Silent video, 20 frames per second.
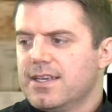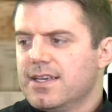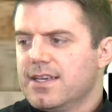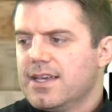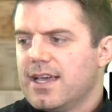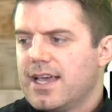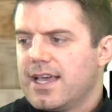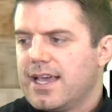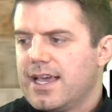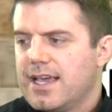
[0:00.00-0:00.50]

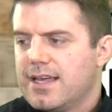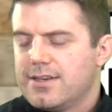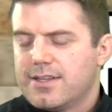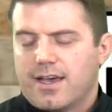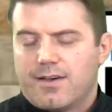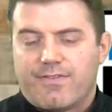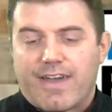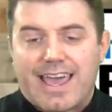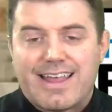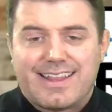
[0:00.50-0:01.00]
And
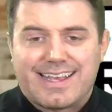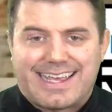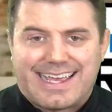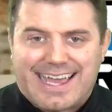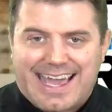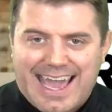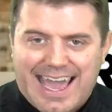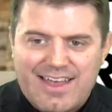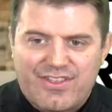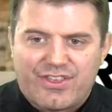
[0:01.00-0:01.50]
Valley
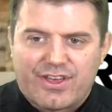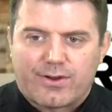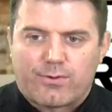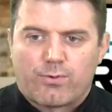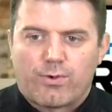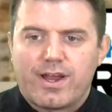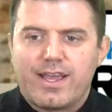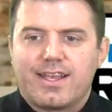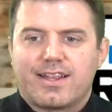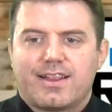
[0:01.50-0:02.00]
Catholic
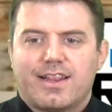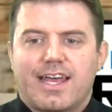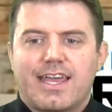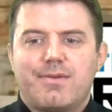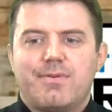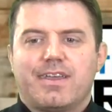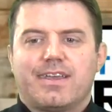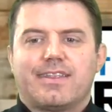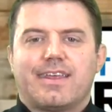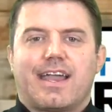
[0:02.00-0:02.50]

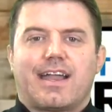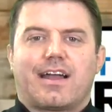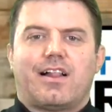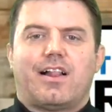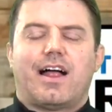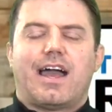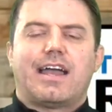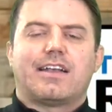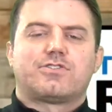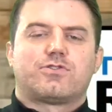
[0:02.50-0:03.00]
reclaiming that
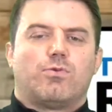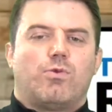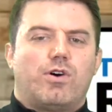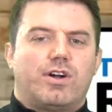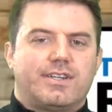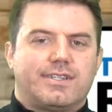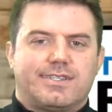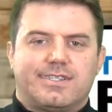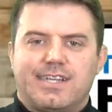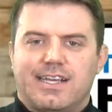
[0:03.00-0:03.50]
Class
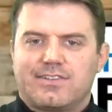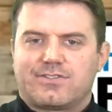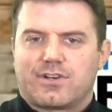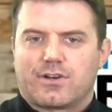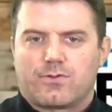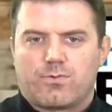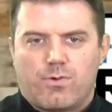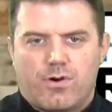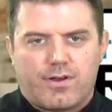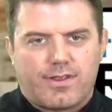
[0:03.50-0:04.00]
1
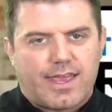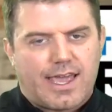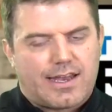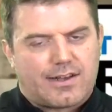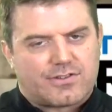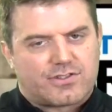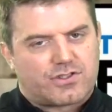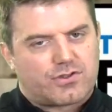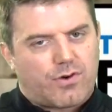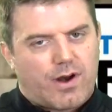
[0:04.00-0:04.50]
District 1. They had a
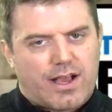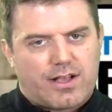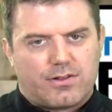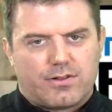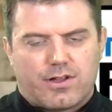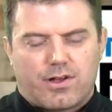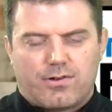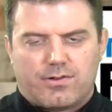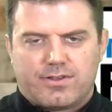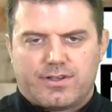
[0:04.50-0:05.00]

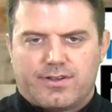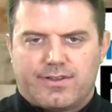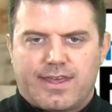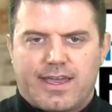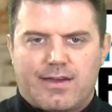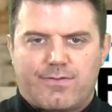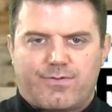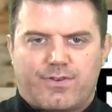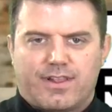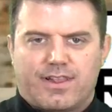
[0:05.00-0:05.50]
stranglehold on
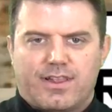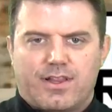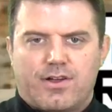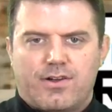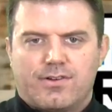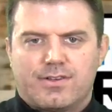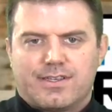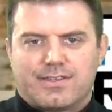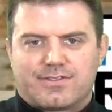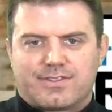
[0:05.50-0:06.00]
that for the
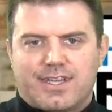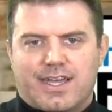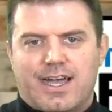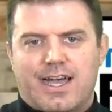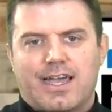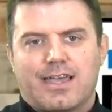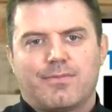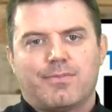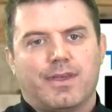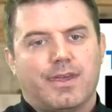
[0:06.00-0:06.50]
longest
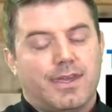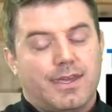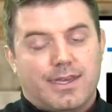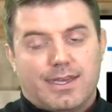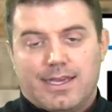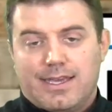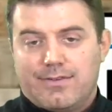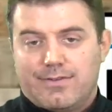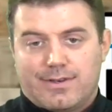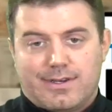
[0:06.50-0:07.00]
time,
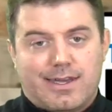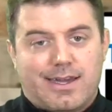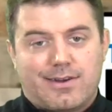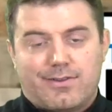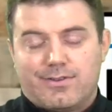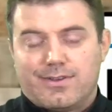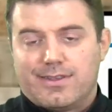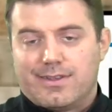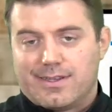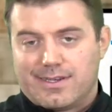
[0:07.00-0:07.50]
even not
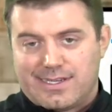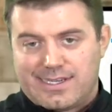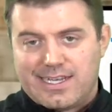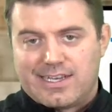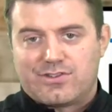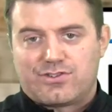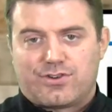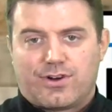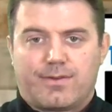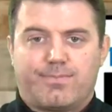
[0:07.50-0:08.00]
only the
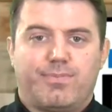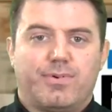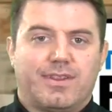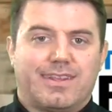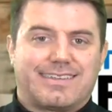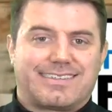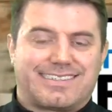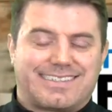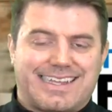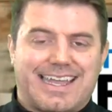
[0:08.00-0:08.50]
district but
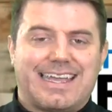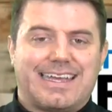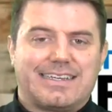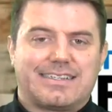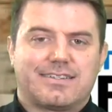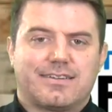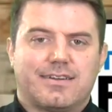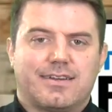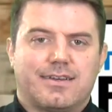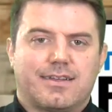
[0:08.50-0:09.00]
the state
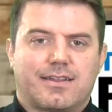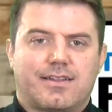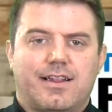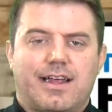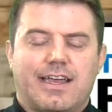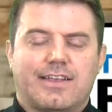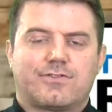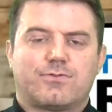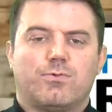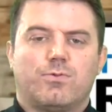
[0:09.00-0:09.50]

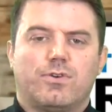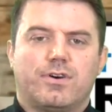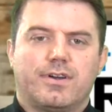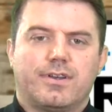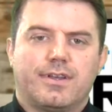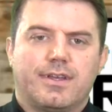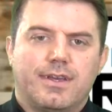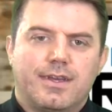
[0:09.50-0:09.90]
Class 1